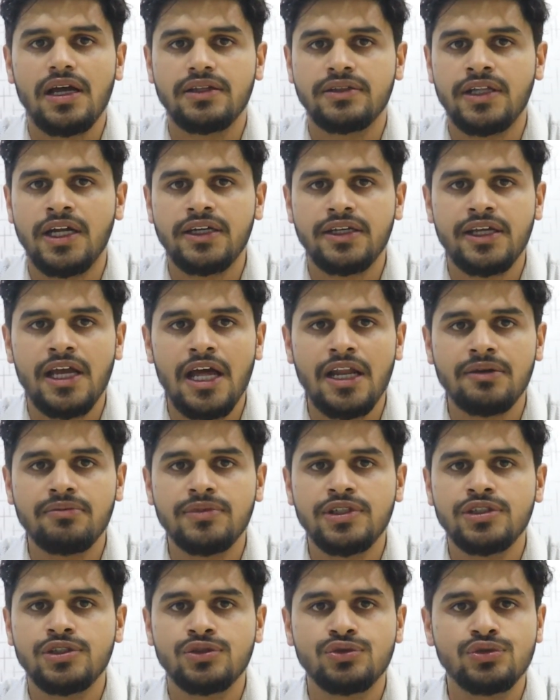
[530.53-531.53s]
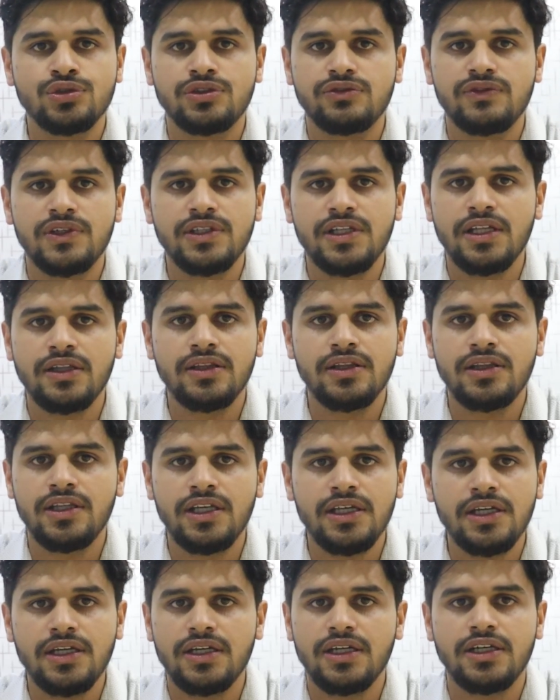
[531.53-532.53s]
that can be used within
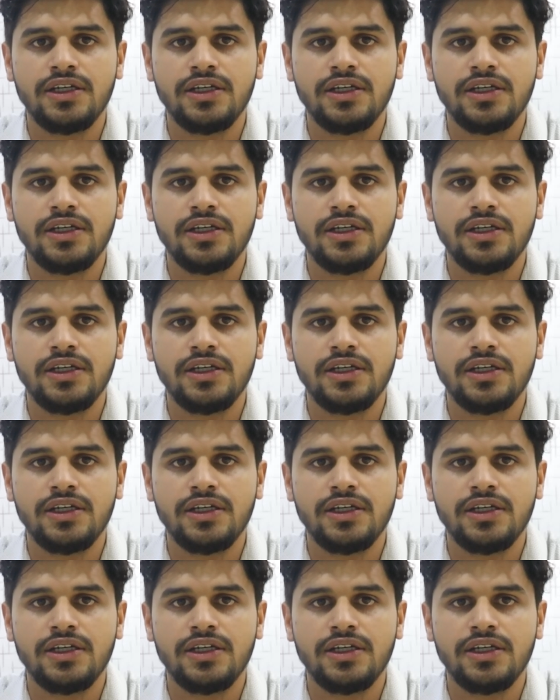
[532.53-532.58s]
the